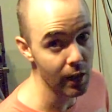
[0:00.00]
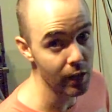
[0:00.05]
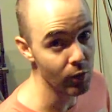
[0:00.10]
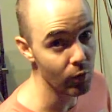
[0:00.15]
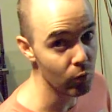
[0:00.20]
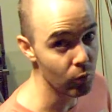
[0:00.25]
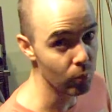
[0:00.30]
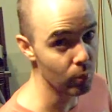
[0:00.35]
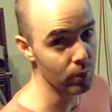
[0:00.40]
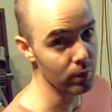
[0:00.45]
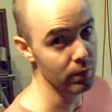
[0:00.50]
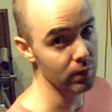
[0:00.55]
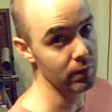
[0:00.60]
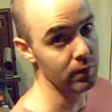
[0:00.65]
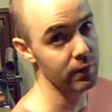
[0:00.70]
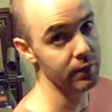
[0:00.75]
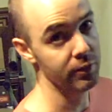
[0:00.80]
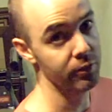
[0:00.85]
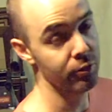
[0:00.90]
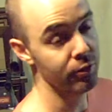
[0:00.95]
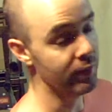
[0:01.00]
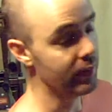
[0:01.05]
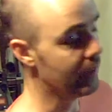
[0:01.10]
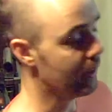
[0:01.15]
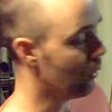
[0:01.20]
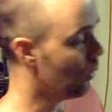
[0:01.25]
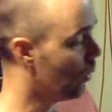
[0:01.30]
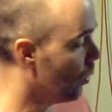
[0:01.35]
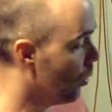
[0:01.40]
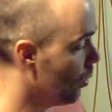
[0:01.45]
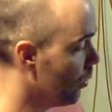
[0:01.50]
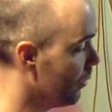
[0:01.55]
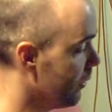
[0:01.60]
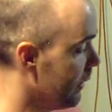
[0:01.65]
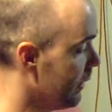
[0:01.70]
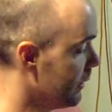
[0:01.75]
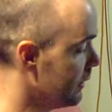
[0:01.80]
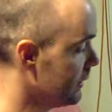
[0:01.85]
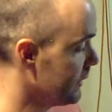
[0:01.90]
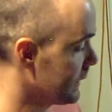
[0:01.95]
of work. It's very old.
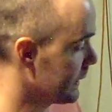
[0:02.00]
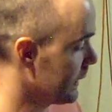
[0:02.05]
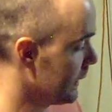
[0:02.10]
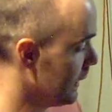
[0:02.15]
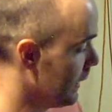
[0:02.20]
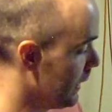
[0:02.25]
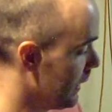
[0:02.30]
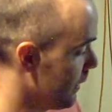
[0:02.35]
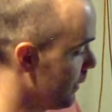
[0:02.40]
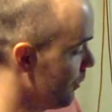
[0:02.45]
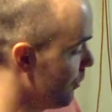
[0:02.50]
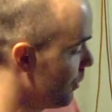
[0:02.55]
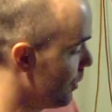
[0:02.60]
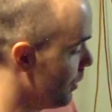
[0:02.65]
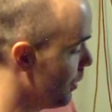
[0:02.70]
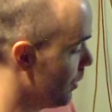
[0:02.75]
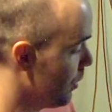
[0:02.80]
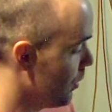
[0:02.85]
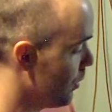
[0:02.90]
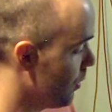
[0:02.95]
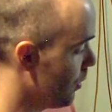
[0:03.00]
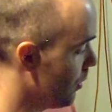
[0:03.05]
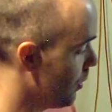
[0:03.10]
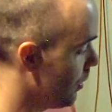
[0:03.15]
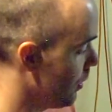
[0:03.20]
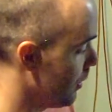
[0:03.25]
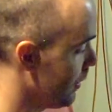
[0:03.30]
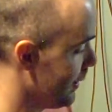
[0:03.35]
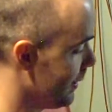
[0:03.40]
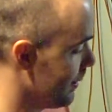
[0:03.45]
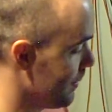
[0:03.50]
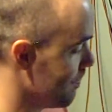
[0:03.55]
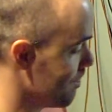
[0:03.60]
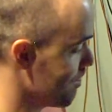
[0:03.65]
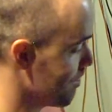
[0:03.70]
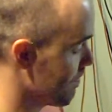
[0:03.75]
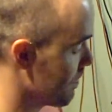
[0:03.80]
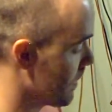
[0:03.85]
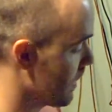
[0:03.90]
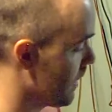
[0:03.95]
There's a lot of
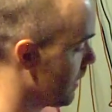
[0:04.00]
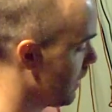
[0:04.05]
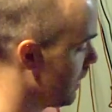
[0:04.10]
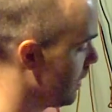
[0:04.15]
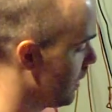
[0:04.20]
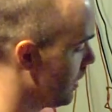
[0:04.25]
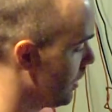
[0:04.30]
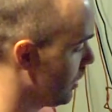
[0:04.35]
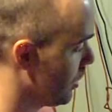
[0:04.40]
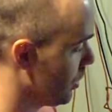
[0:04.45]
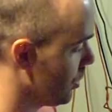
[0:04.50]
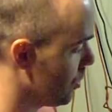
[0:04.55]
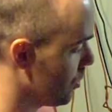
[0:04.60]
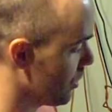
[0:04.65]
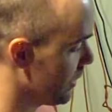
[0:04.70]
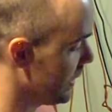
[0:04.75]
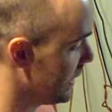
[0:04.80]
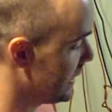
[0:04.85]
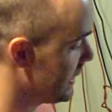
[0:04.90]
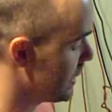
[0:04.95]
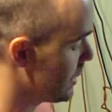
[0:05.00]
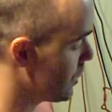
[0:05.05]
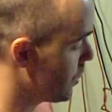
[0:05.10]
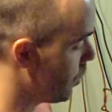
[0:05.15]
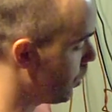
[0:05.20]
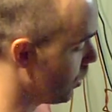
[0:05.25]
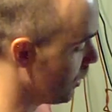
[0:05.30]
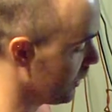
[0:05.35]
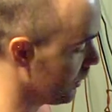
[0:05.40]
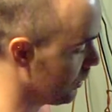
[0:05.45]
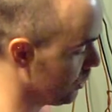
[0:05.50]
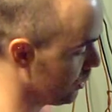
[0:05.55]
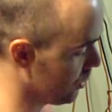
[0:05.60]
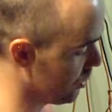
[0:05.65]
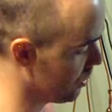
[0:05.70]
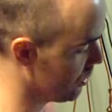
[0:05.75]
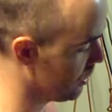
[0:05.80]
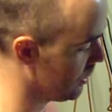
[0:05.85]
grease, oils,